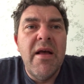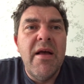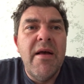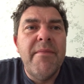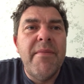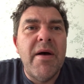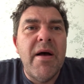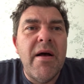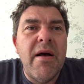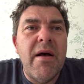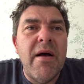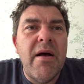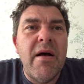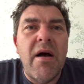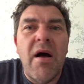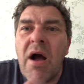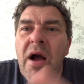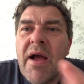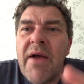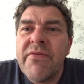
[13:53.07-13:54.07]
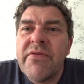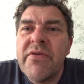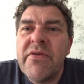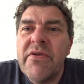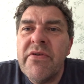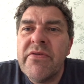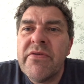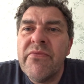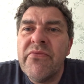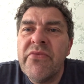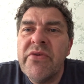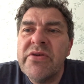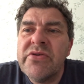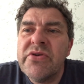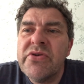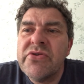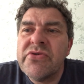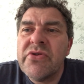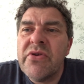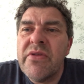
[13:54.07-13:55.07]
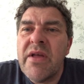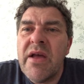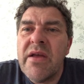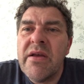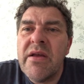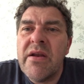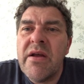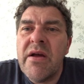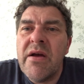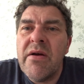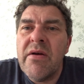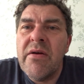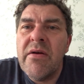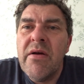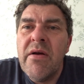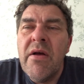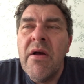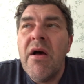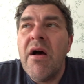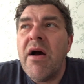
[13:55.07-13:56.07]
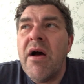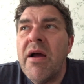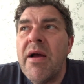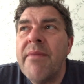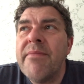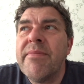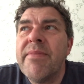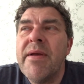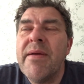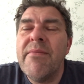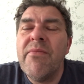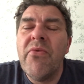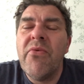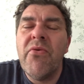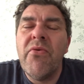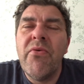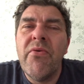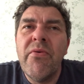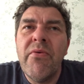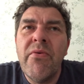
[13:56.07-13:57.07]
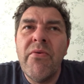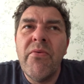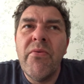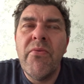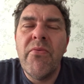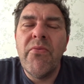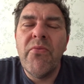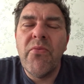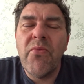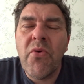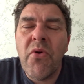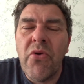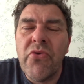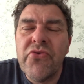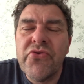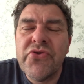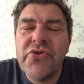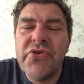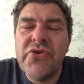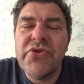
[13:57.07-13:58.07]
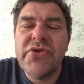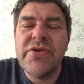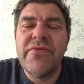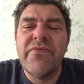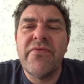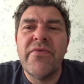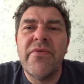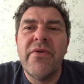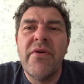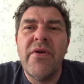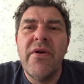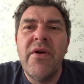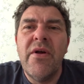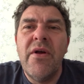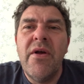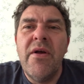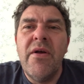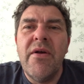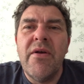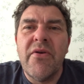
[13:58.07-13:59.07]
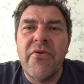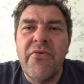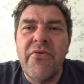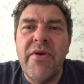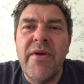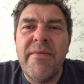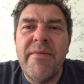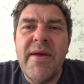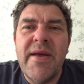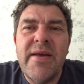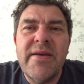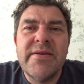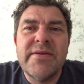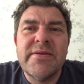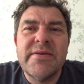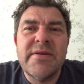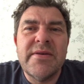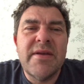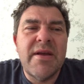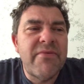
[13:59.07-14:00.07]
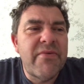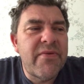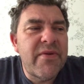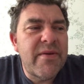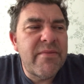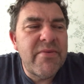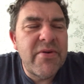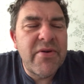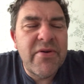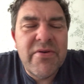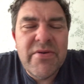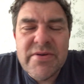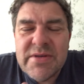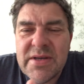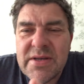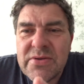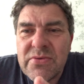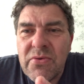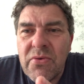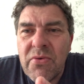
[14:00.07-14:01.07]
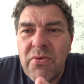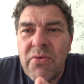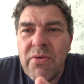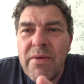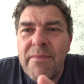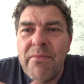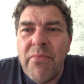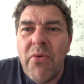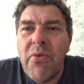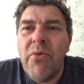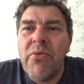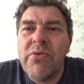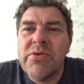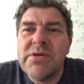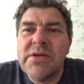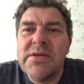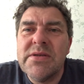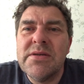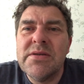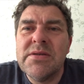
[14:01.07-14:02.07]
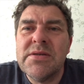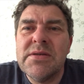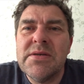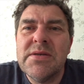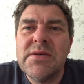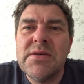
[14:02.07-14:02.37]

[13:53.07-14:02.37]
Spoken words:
but I have to do some research on that, you know. I am being more conscious of Greenpeace and everything, because it's all important.